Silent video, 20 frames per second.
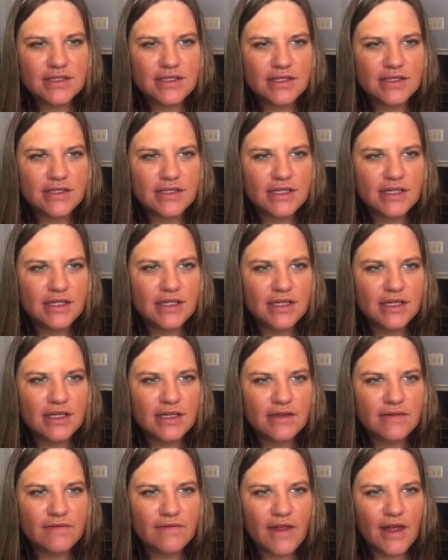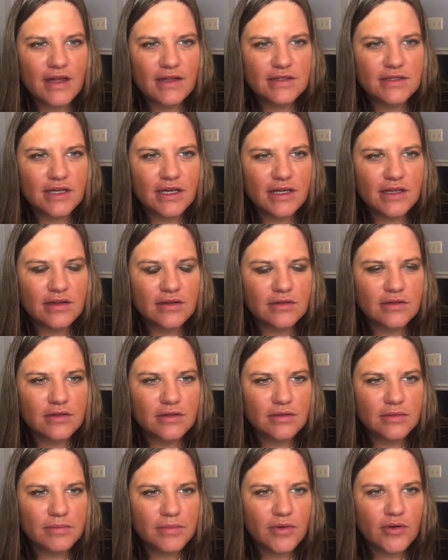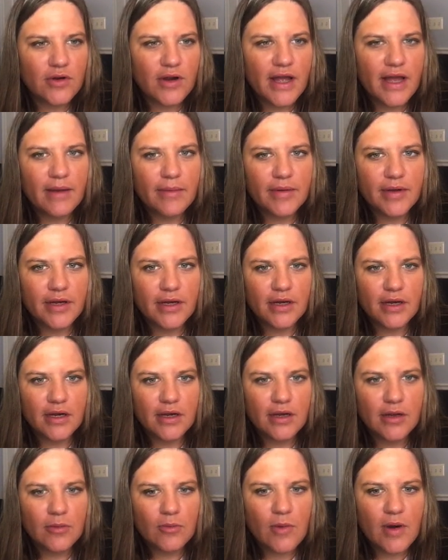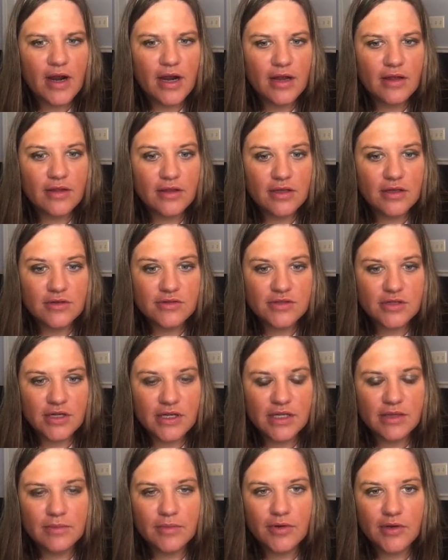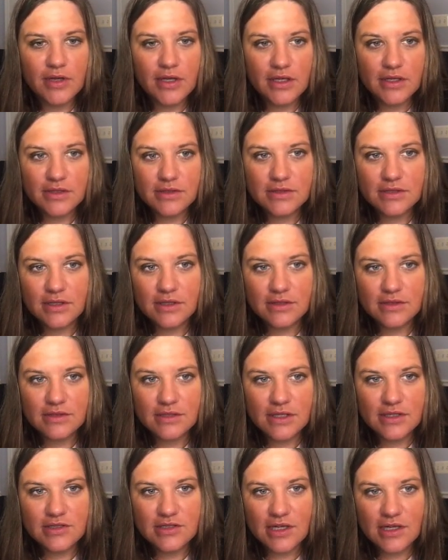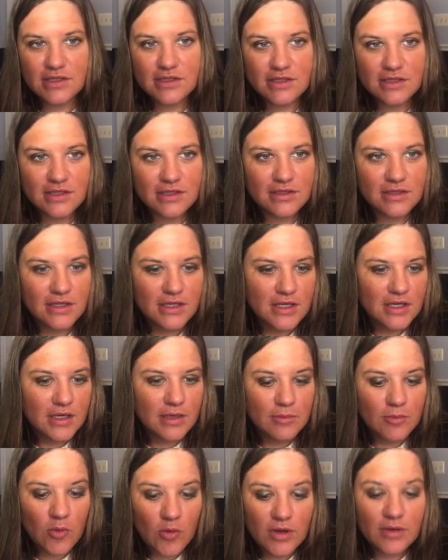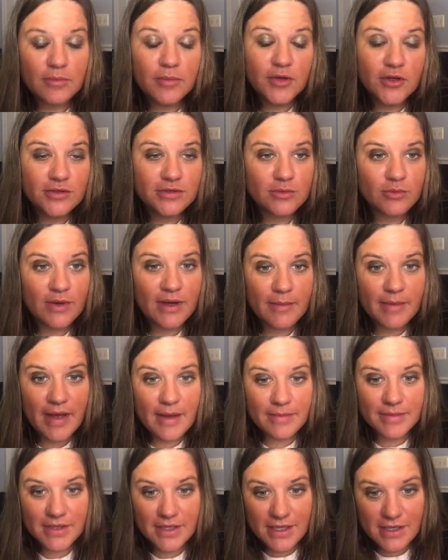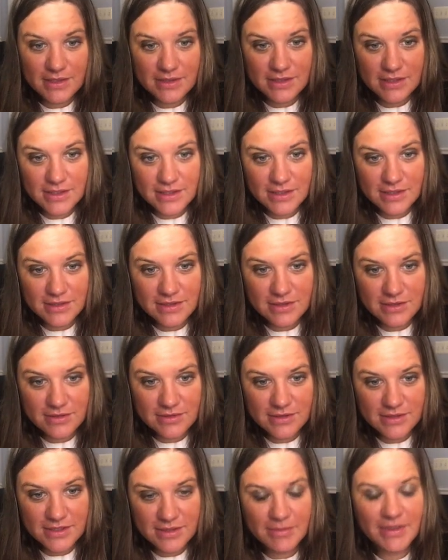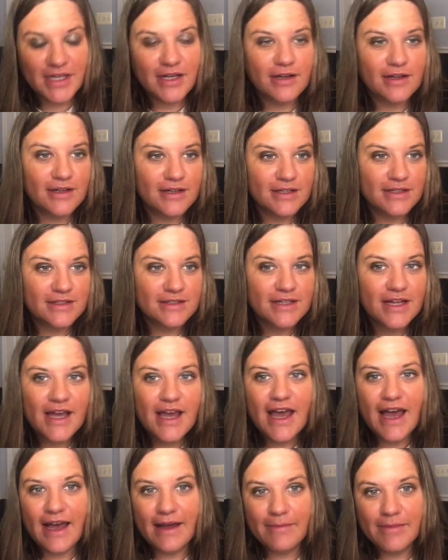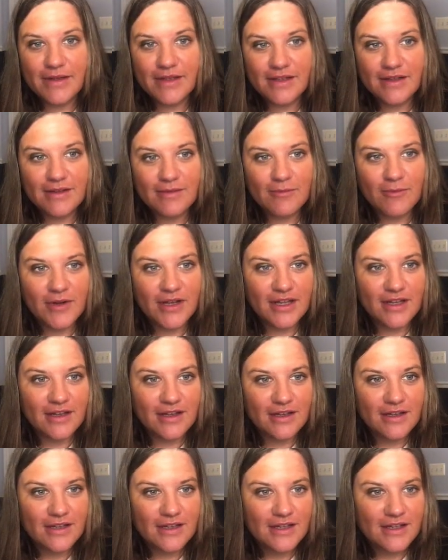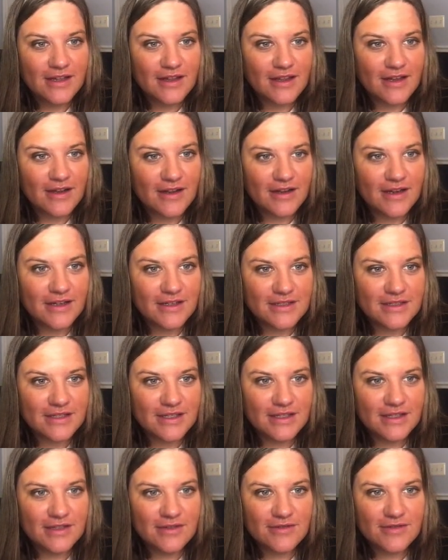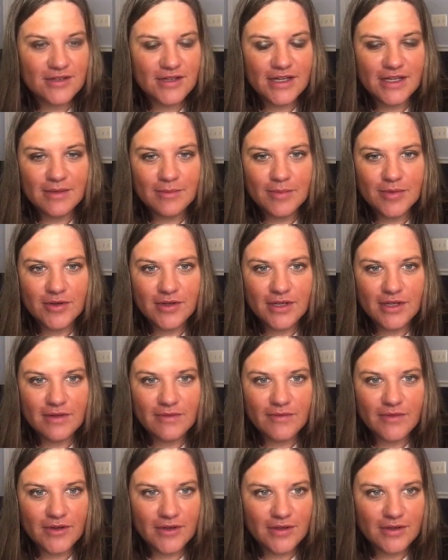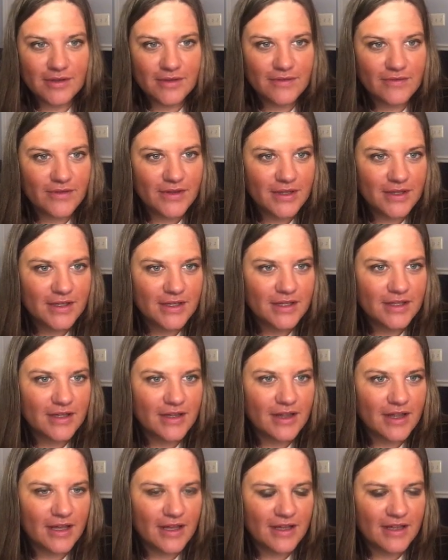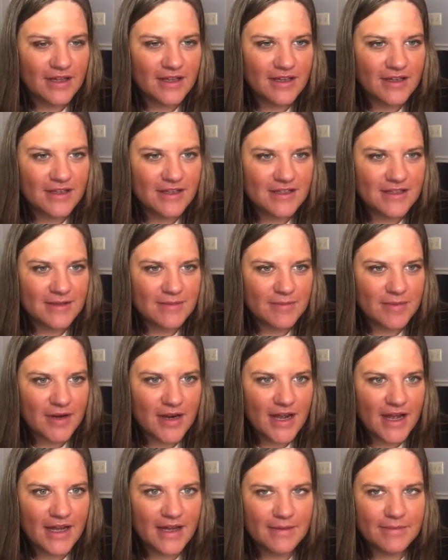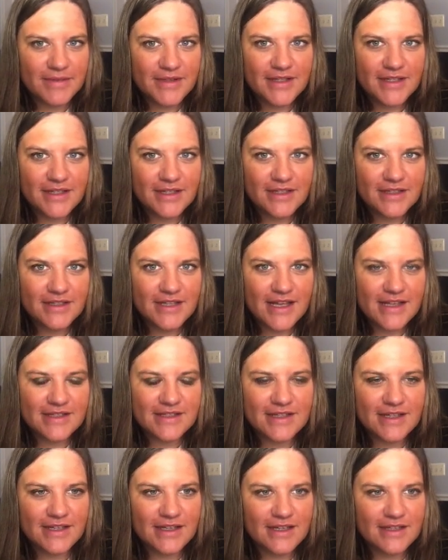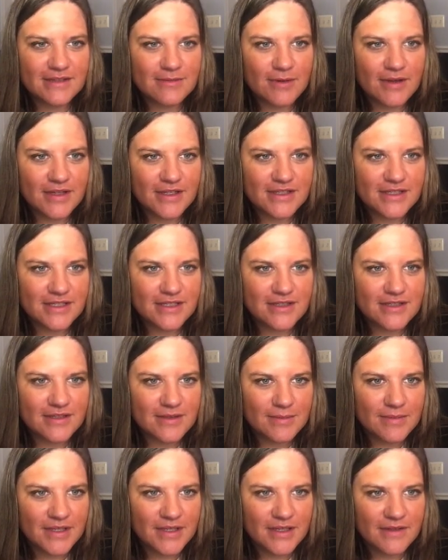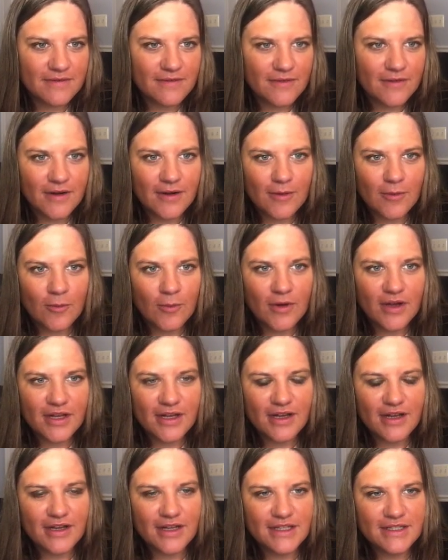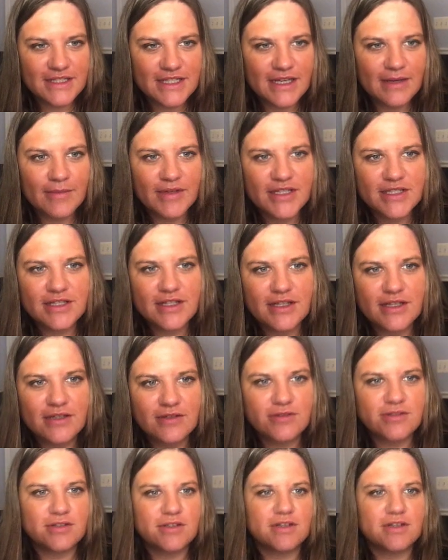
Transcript: to see if that title parameter where the user input is, because injection, well, most web application issues, to be honest, happen when there is user input involved that isn't perhaps tested as well as it should be for what kind of damage the user